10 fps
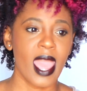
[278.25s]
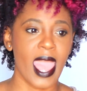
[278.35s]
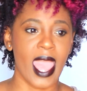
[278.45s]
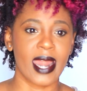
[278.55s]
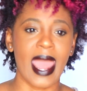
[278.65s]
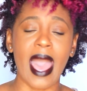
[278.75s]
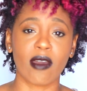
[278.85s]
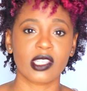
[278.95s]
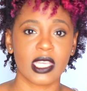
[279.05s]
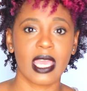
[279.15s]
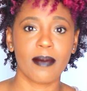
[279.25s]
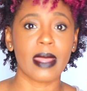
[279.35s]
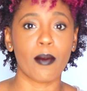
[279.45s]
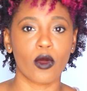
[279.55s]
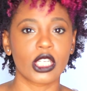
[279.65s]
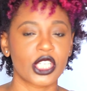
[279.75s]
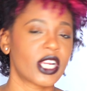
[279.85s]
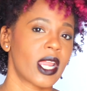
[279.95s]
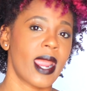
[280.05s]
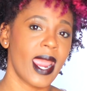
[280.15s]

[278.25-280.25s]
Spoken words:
and how to keep that moisture in your